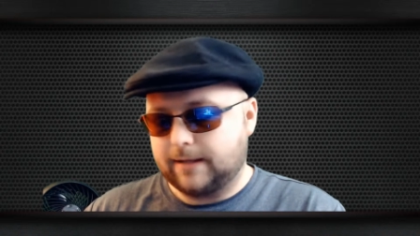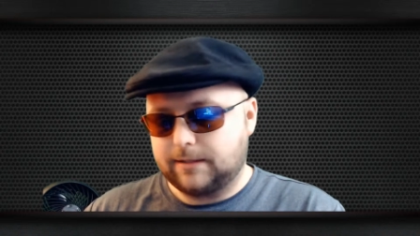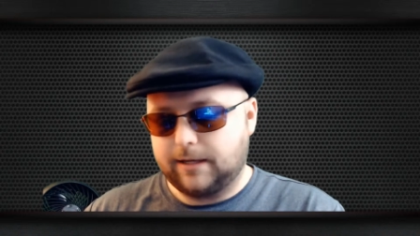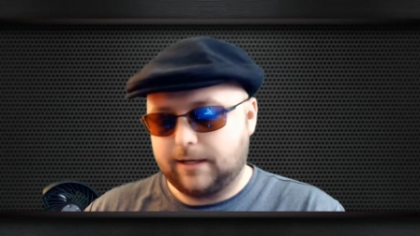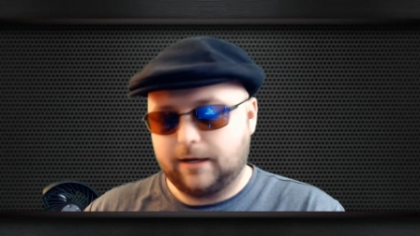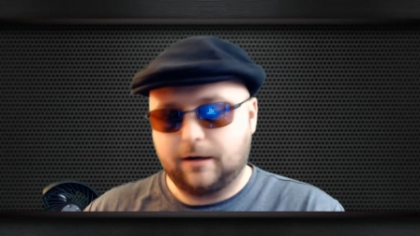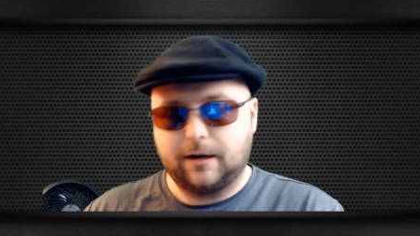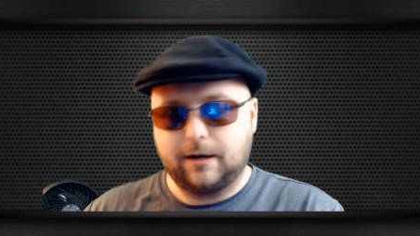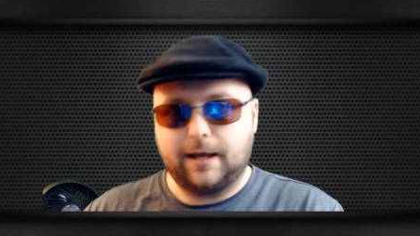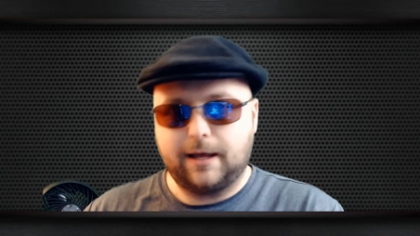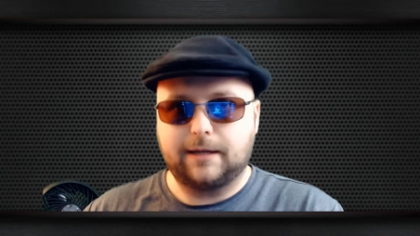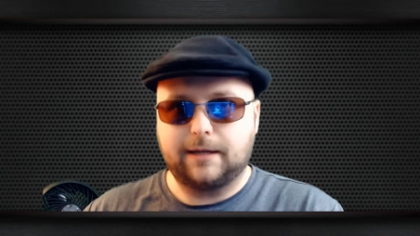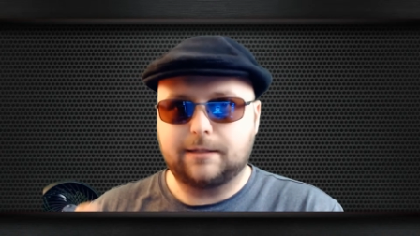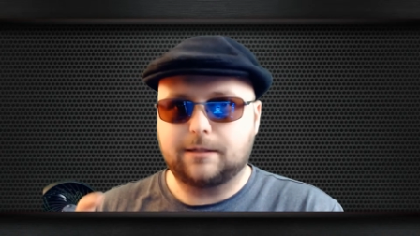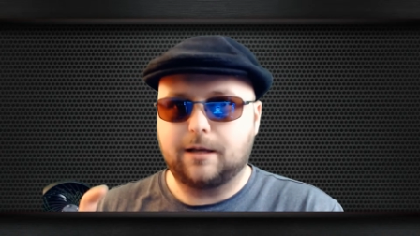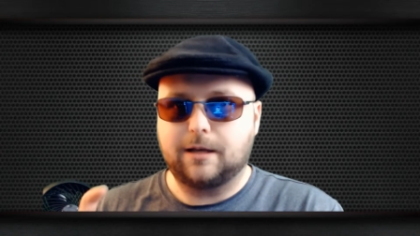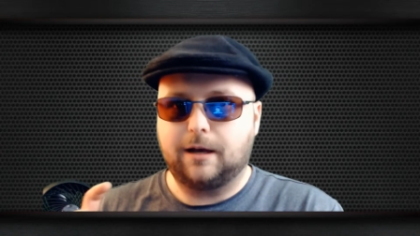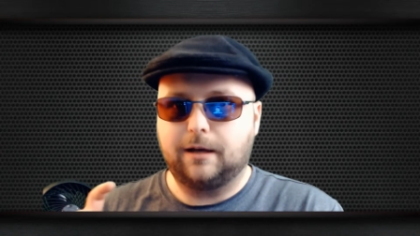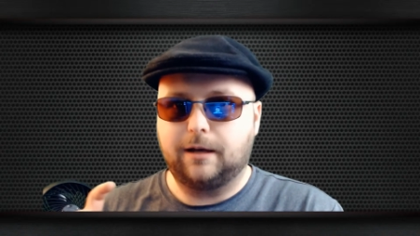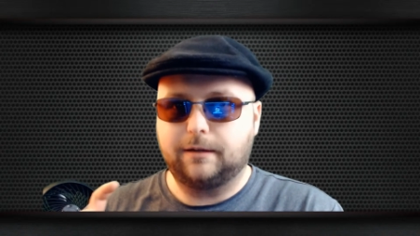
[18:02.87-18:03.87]
internet, it's
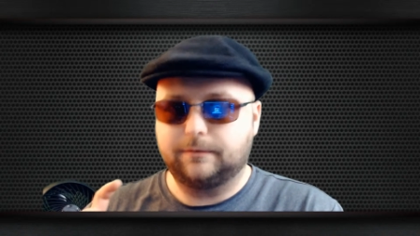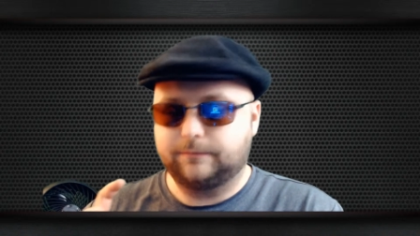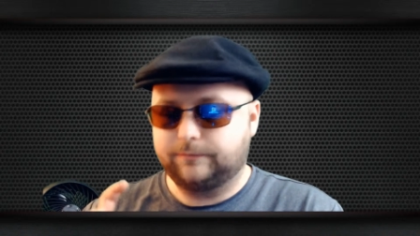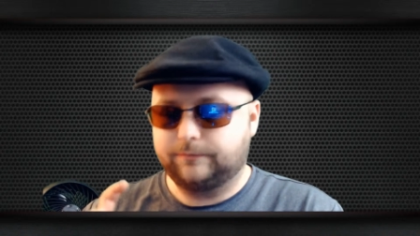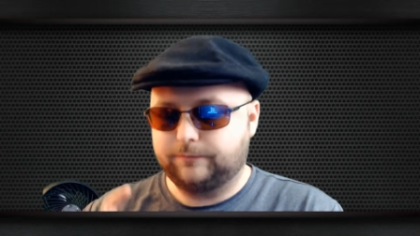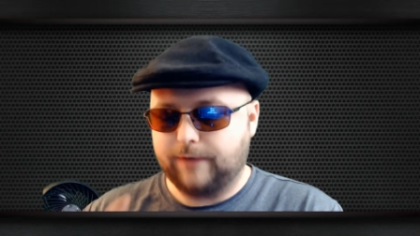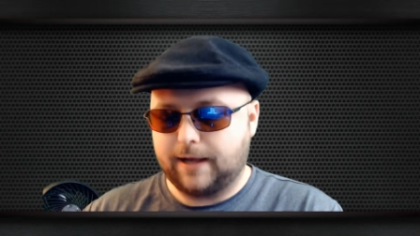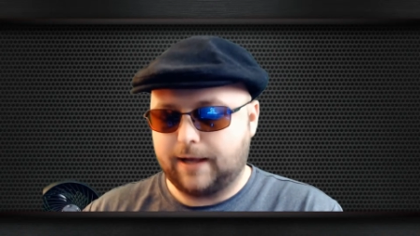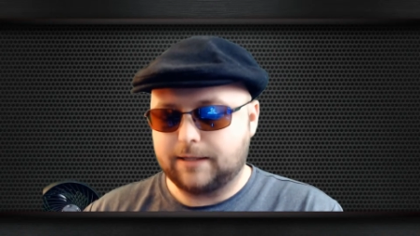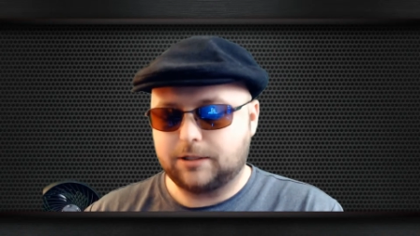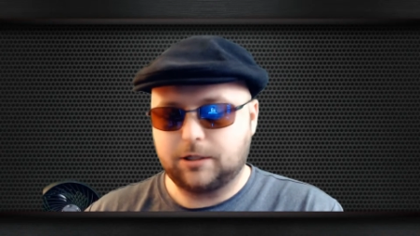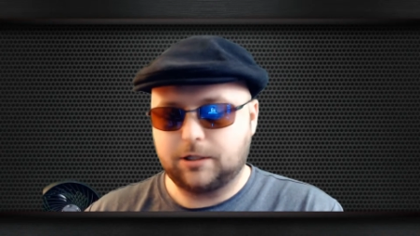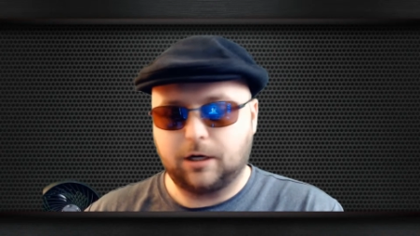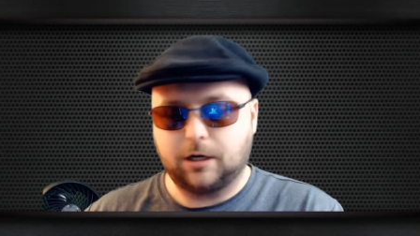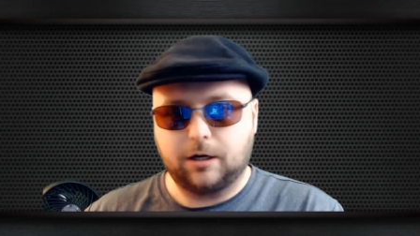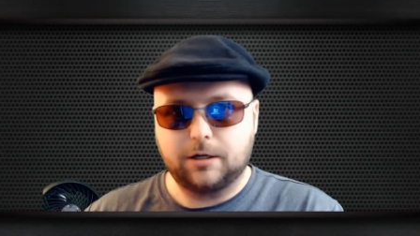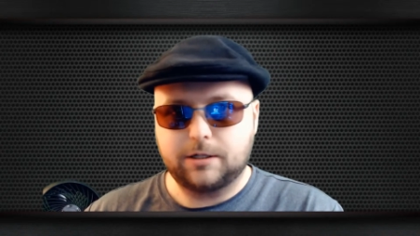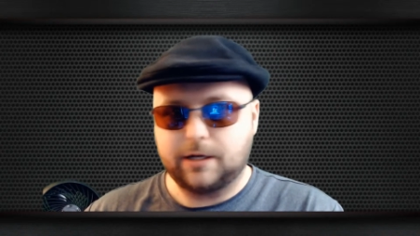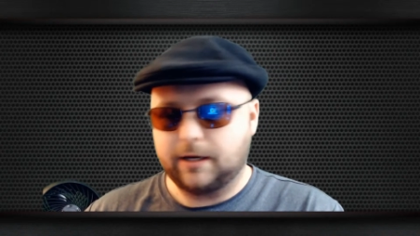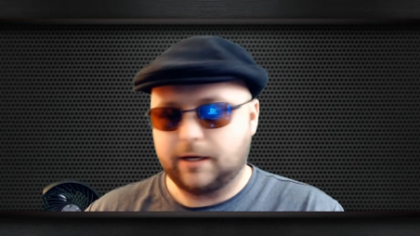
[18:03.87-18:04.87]
got fast
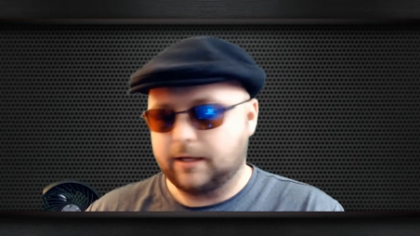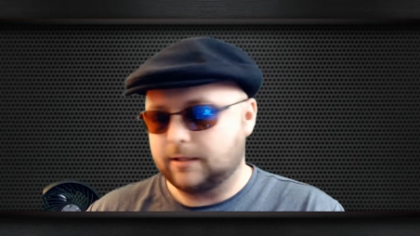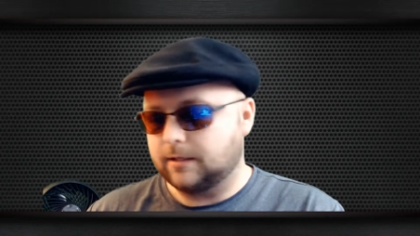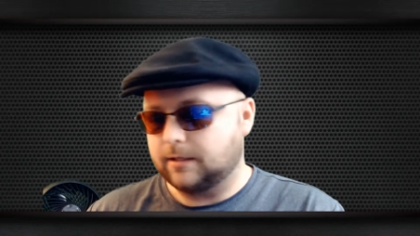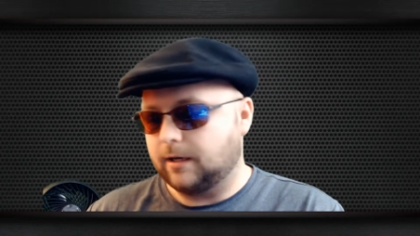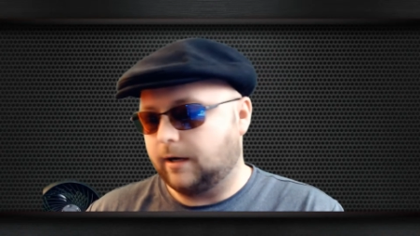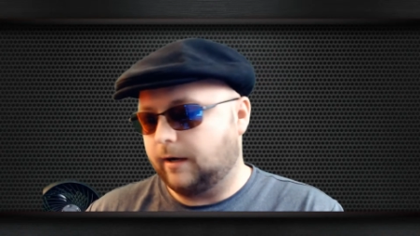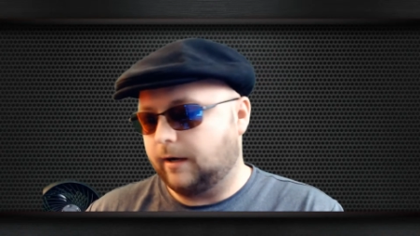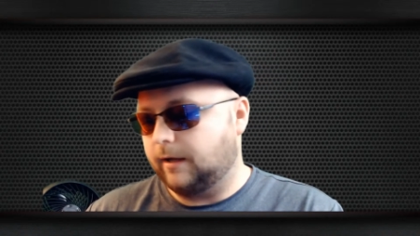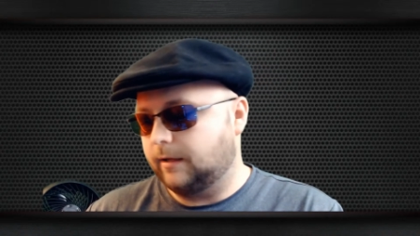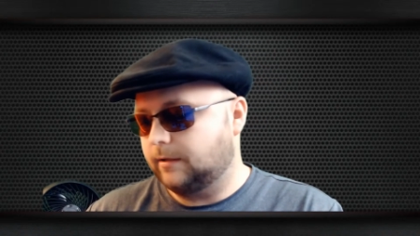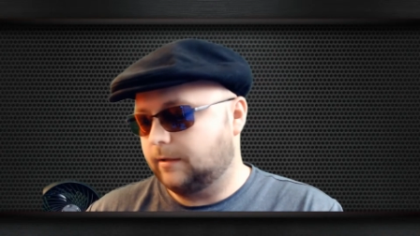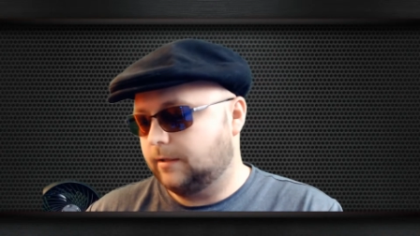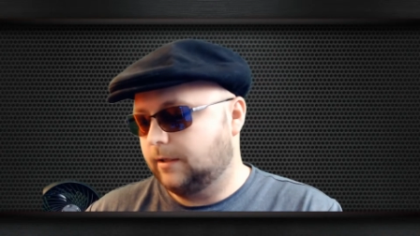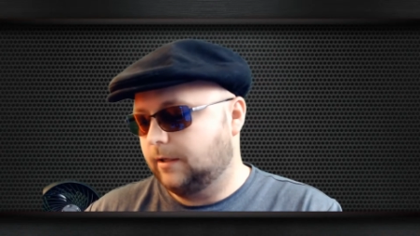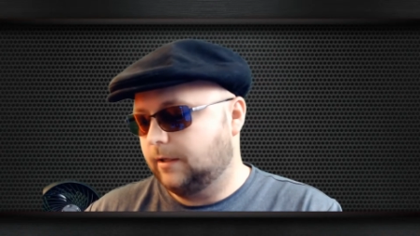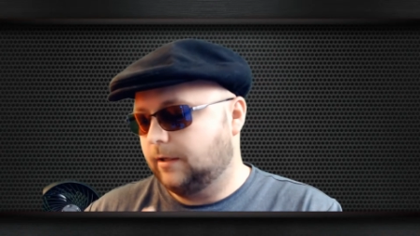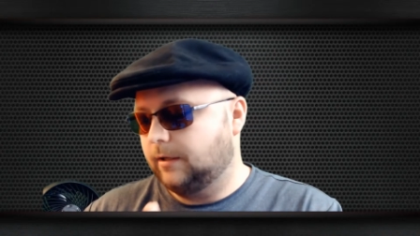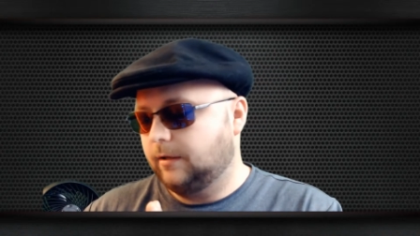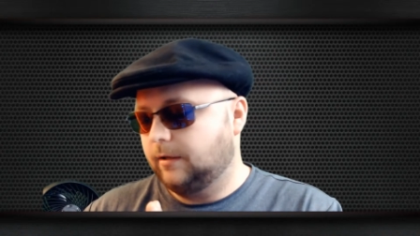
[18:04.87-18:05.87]
charging, it's got
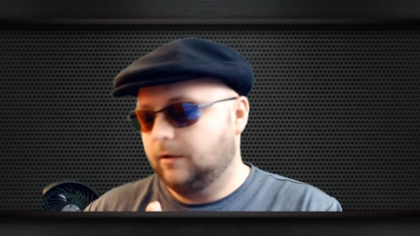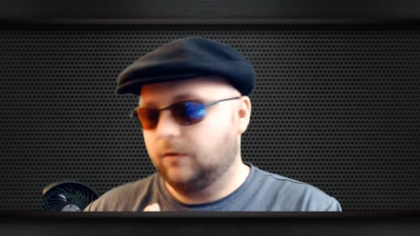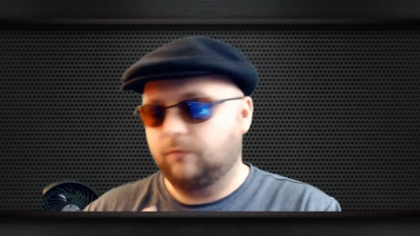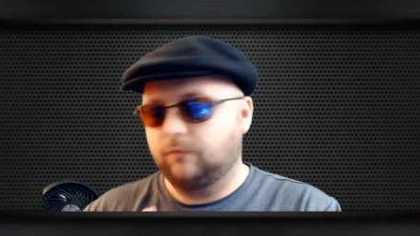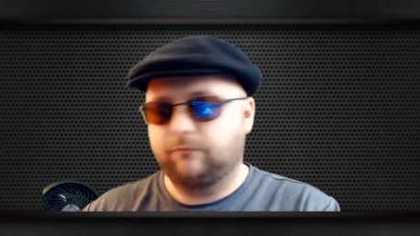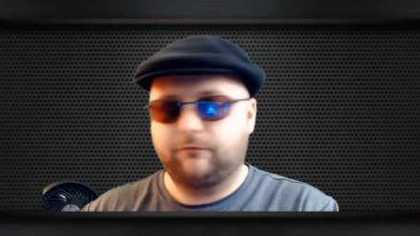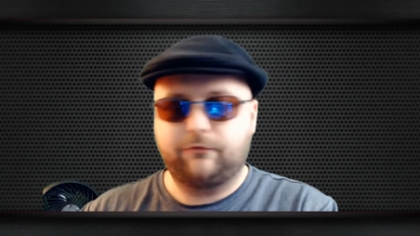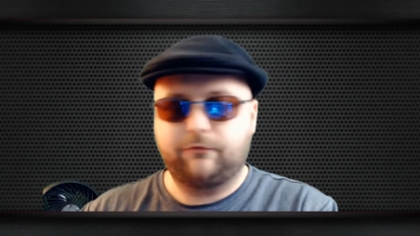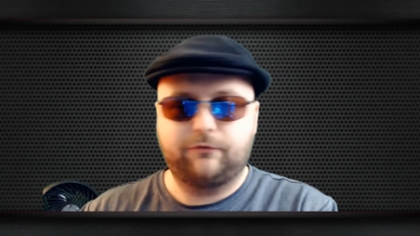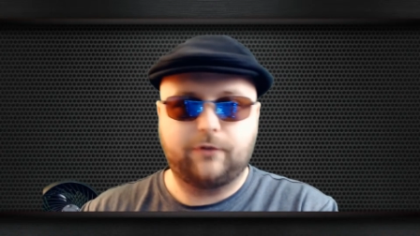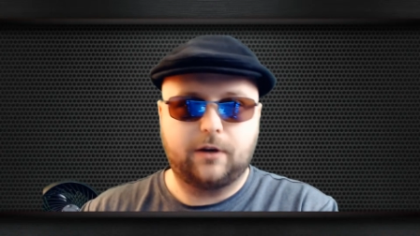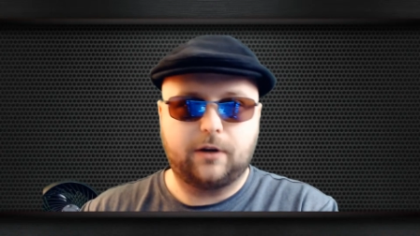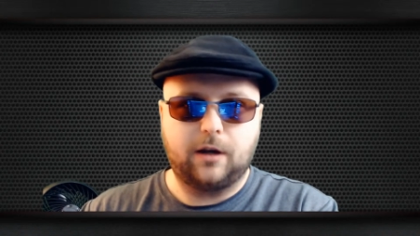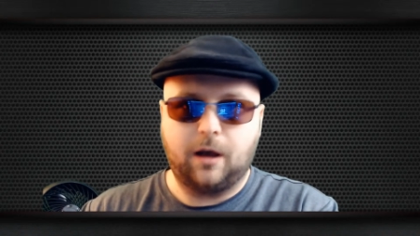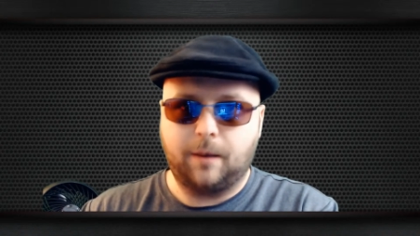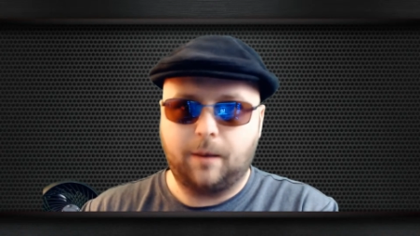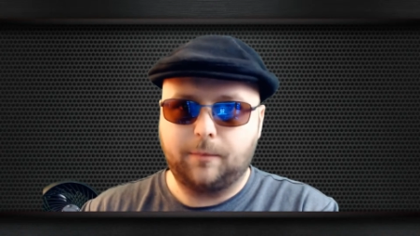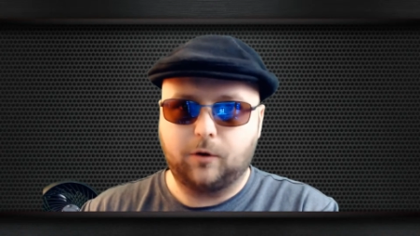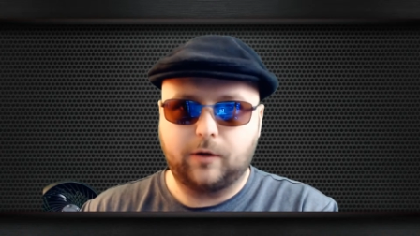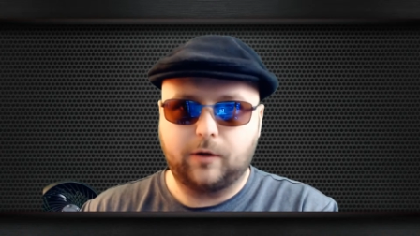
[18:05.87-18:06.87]

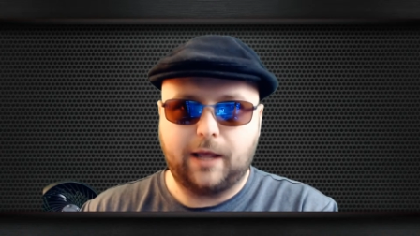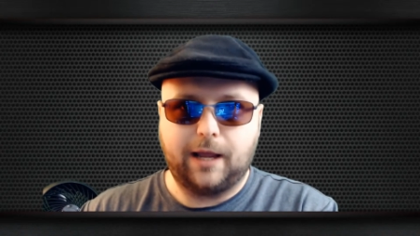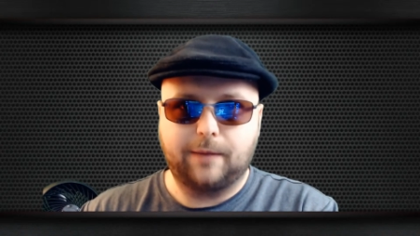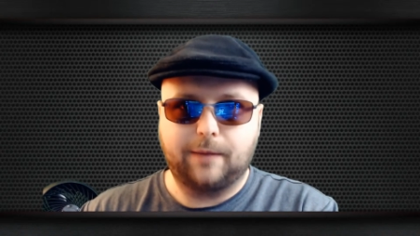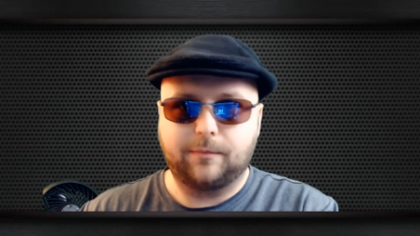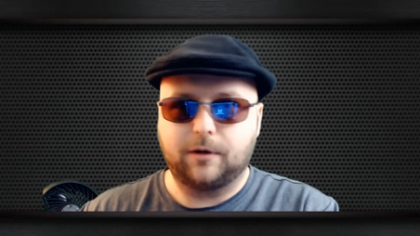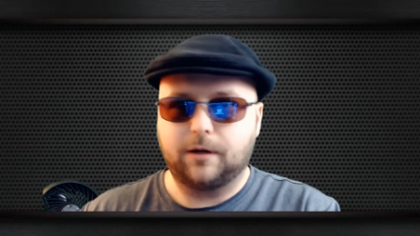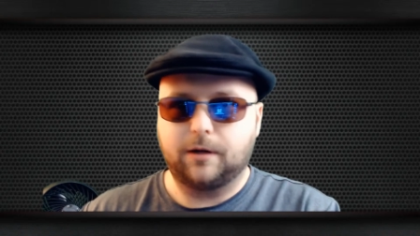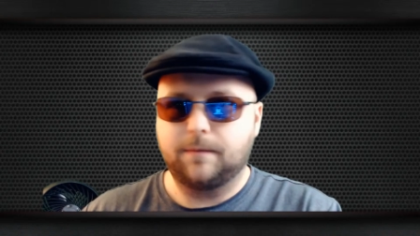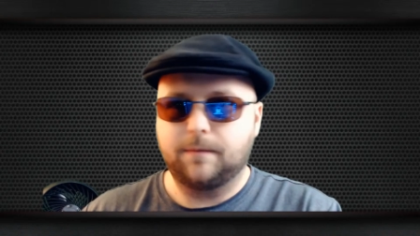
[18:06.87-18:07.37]
phenomenal camera.